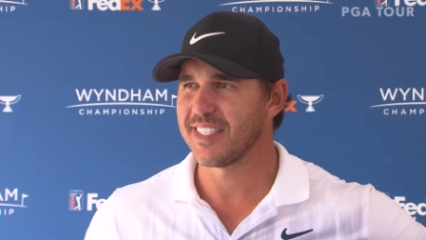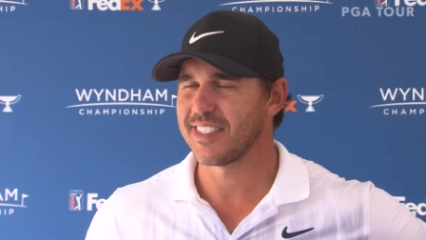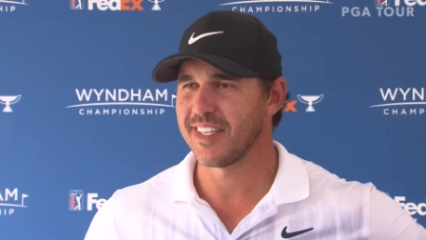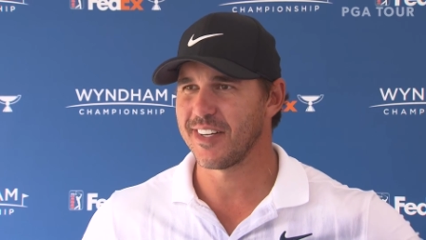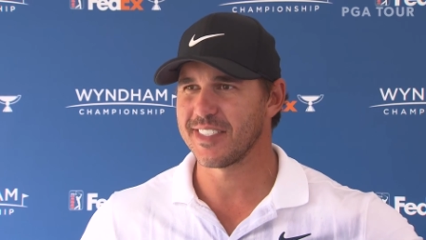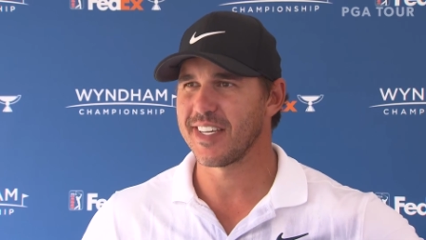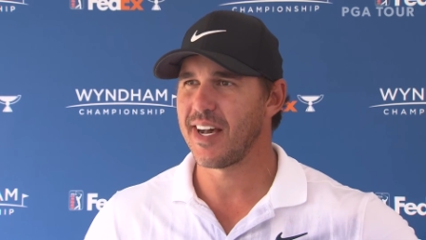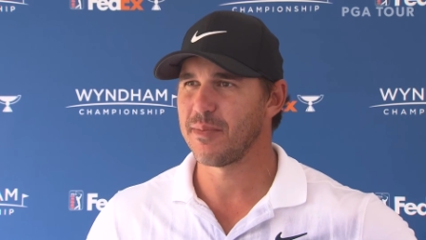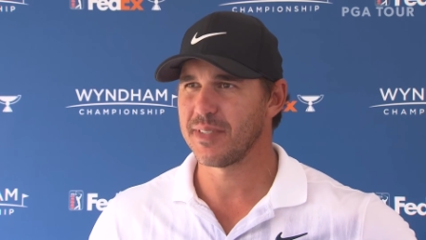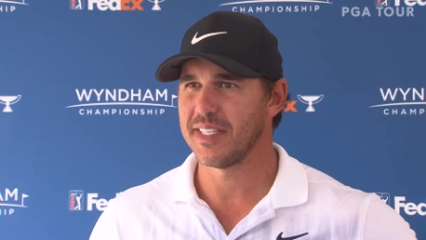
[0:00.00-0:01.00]
that sit on
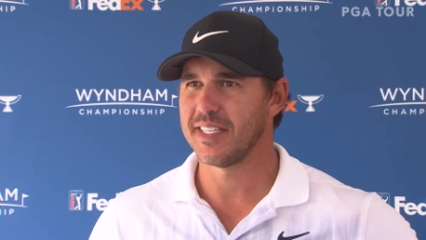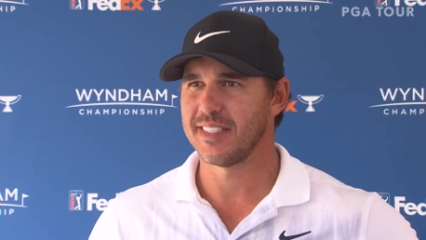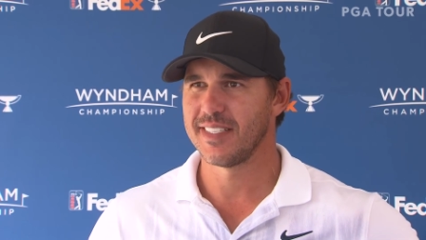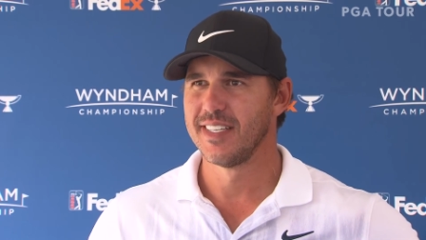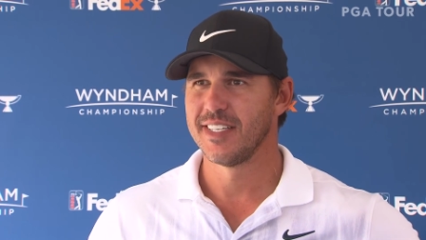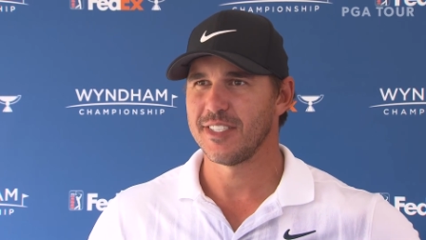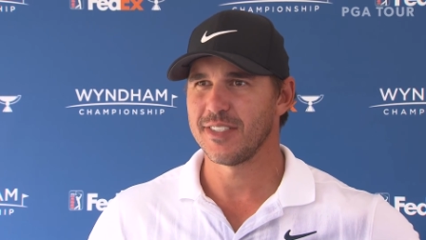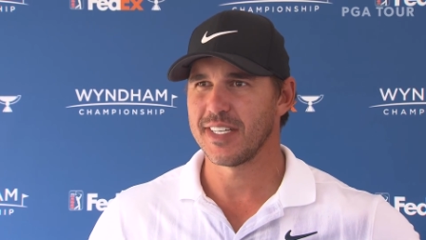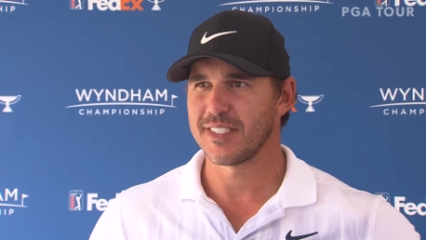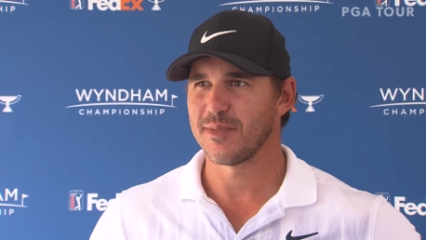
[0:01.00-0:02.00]
top, and then you can
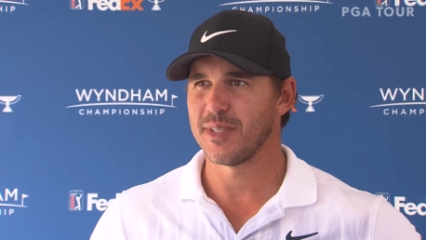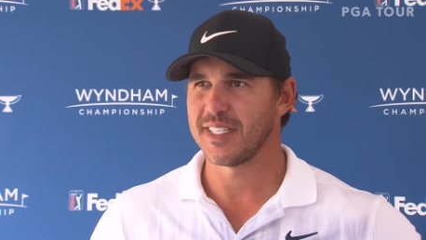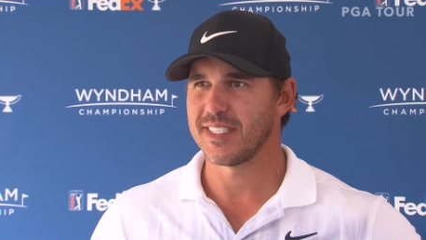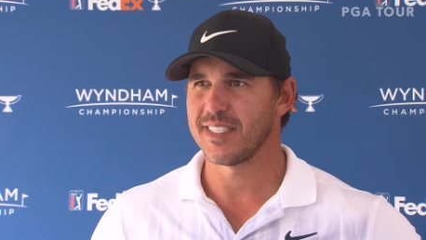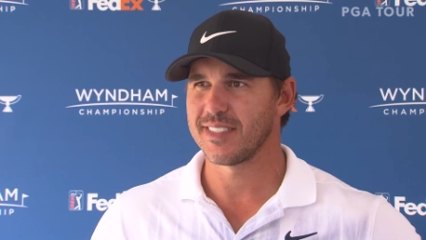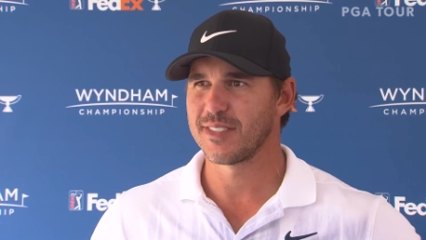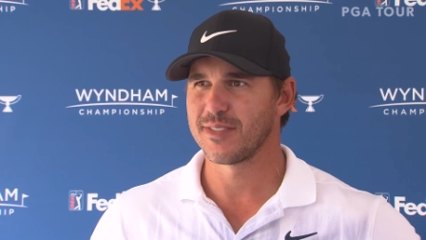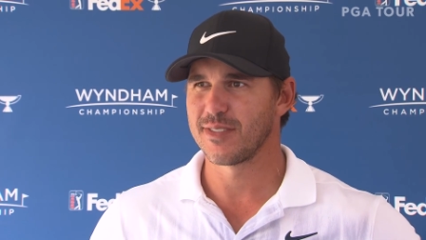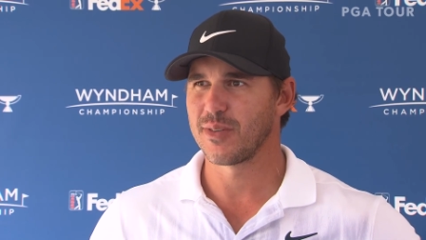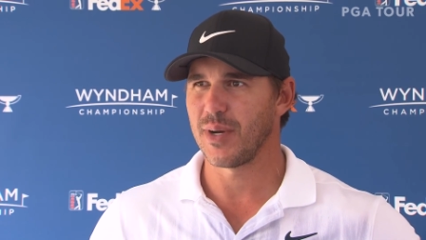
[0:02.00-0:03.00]
get someone that sit
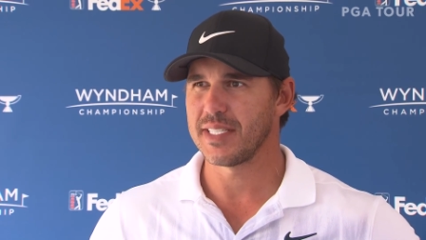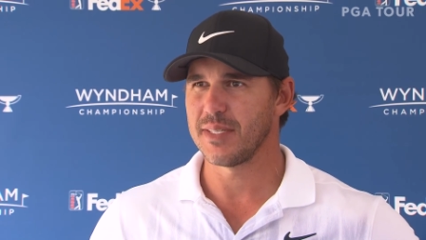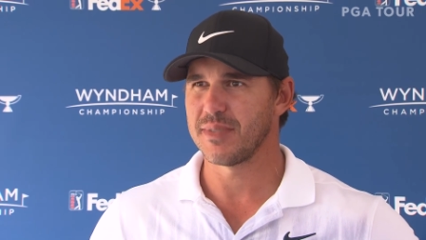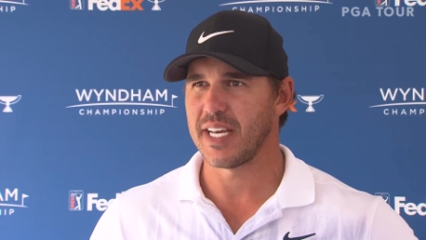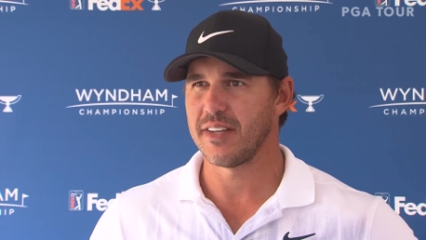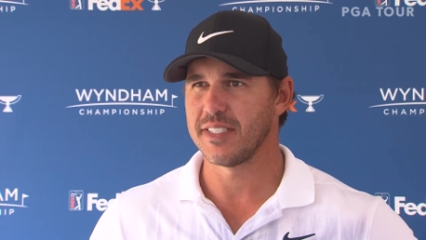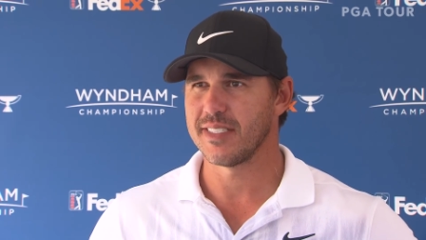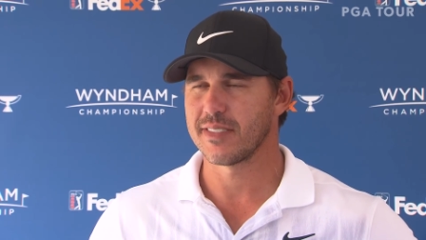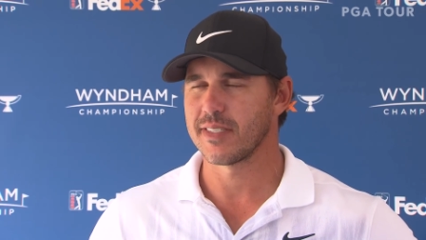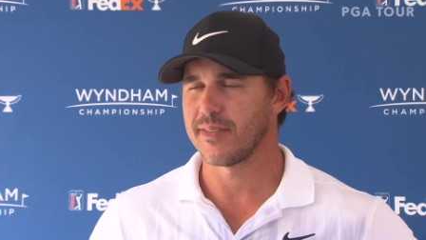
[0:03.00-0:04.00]
quite deep down, and
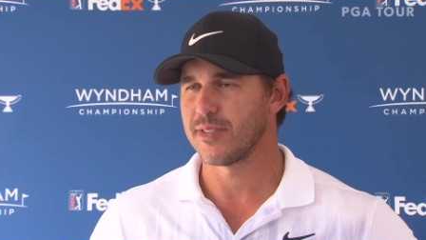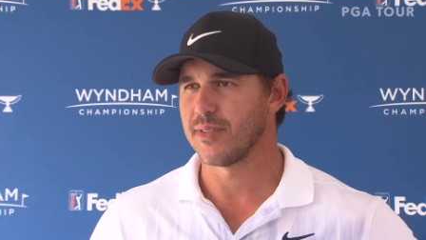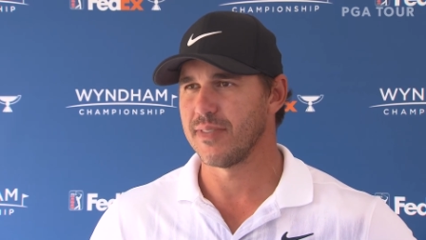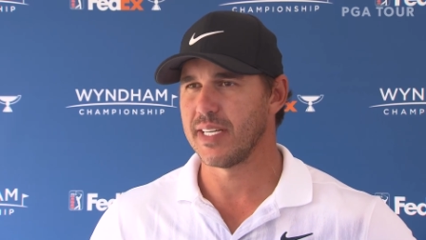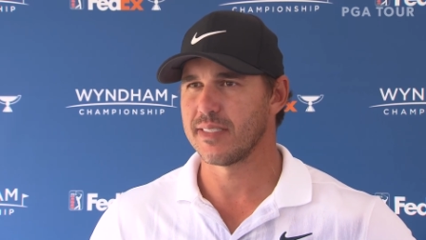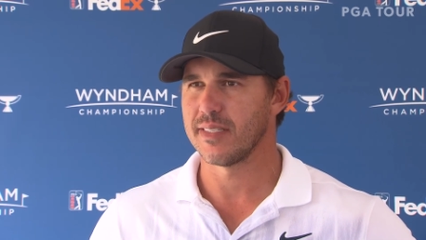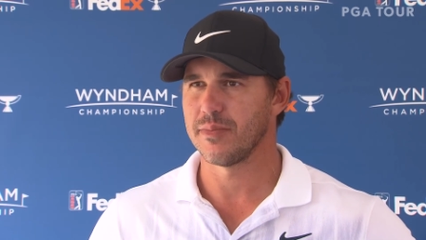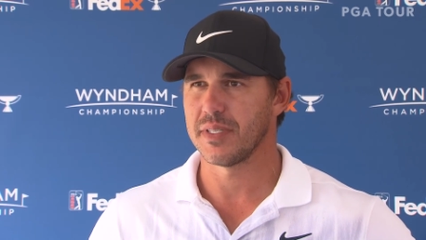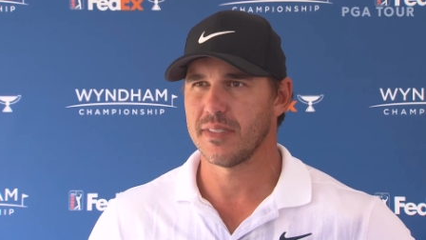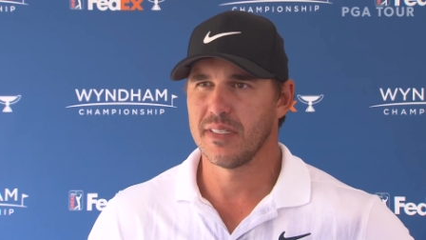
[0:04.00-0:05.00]
it's tough to advance it.
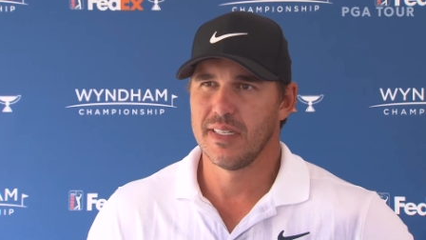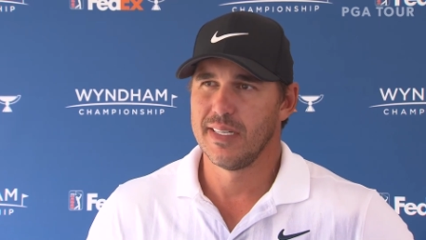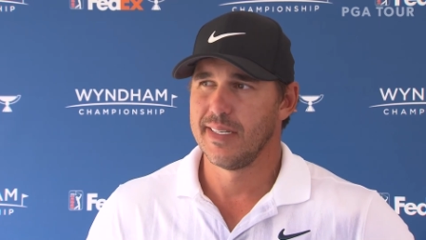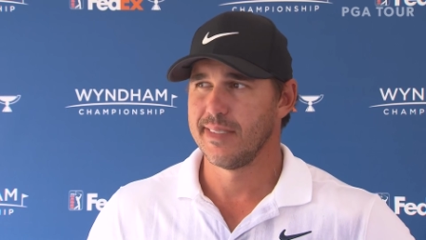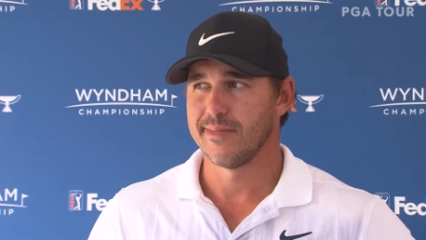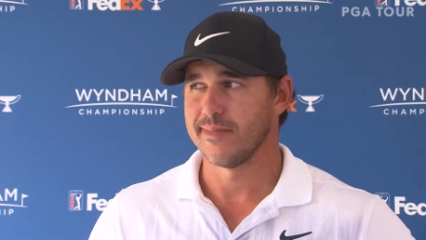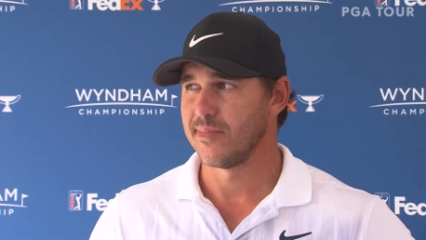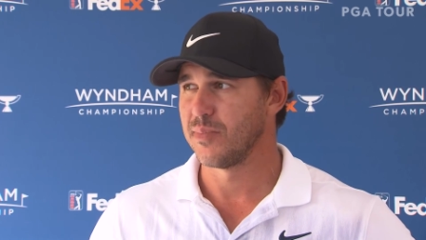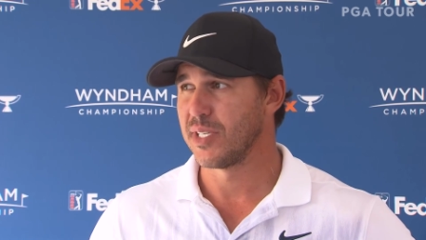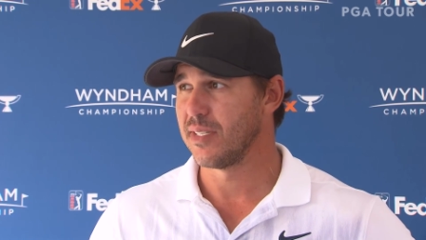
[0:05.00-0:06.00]
But
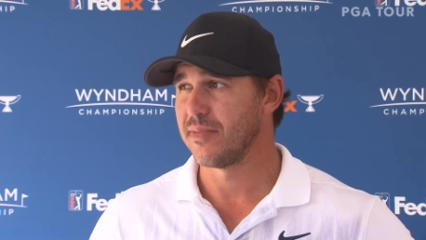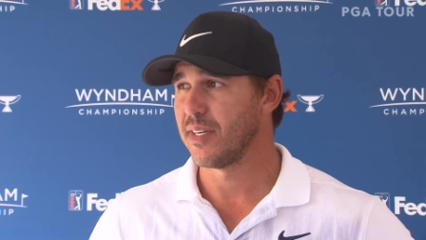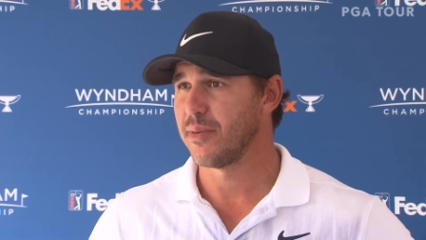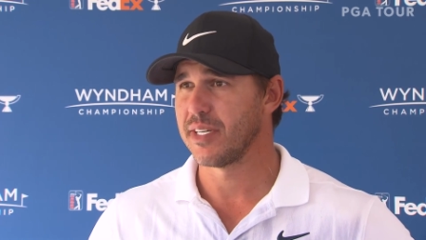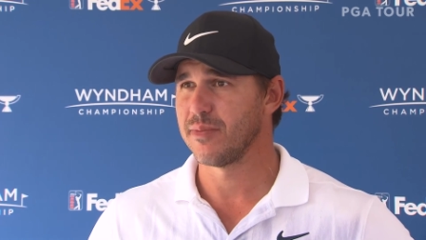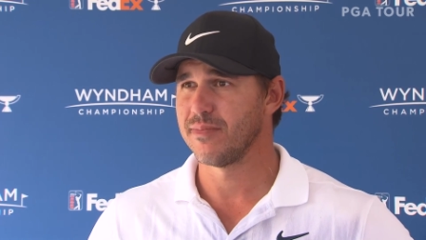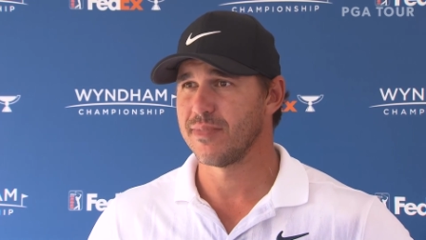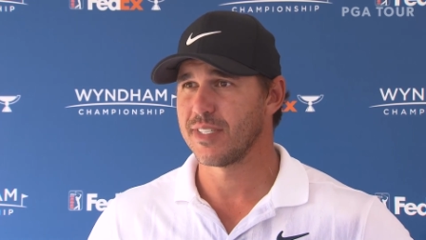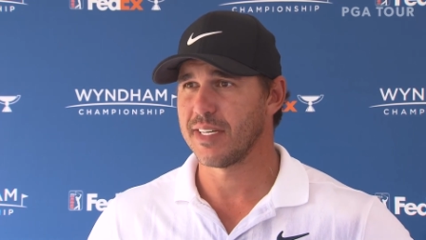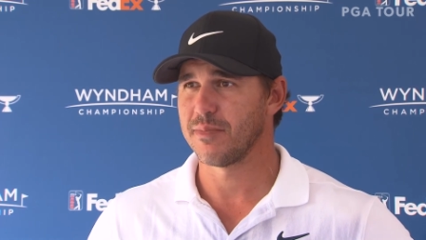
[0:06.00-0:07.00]
put in the fairway, you
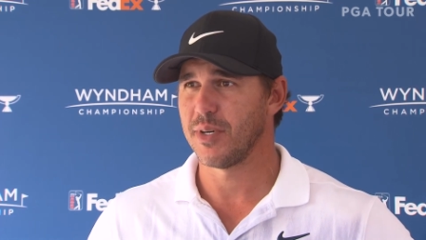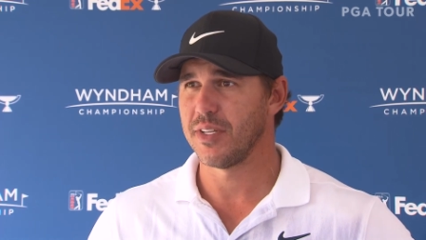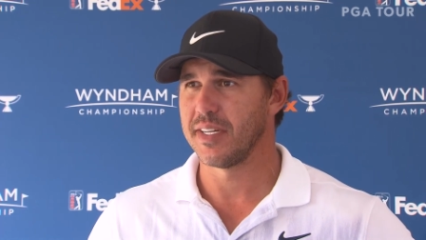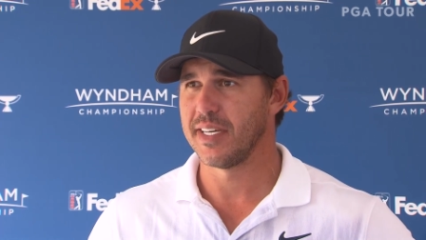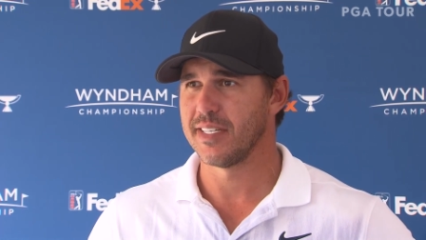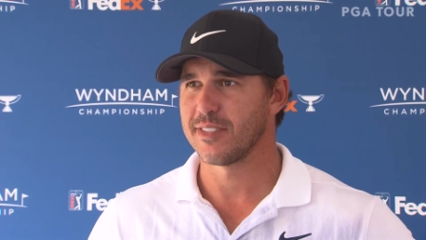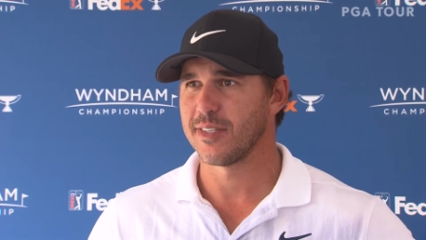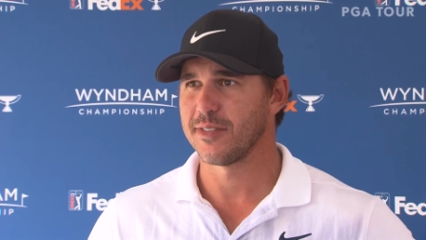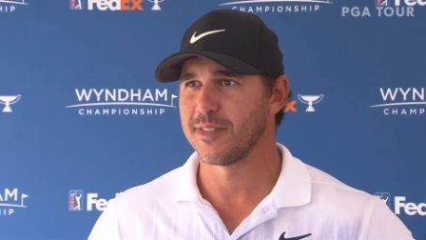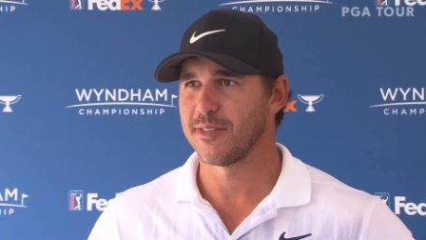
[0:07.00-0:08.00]
got the ball in hand, so
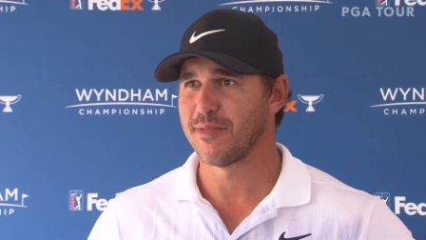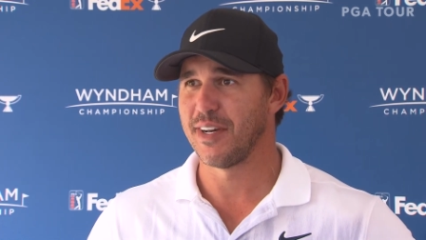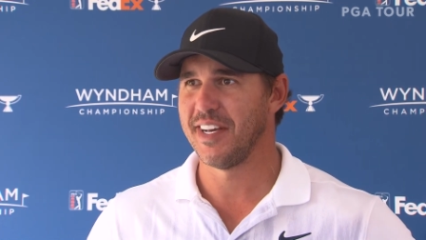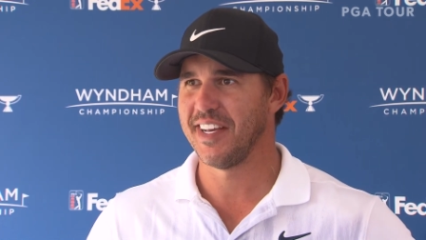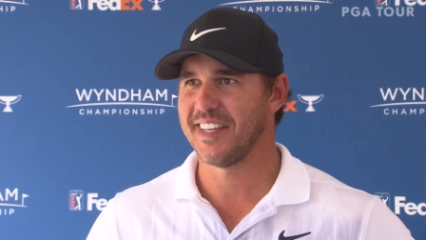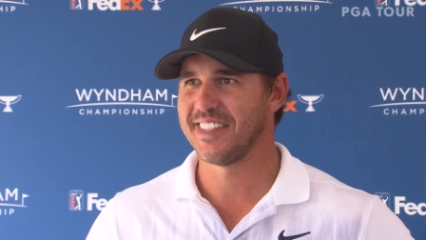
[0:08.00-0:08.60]
you're fine.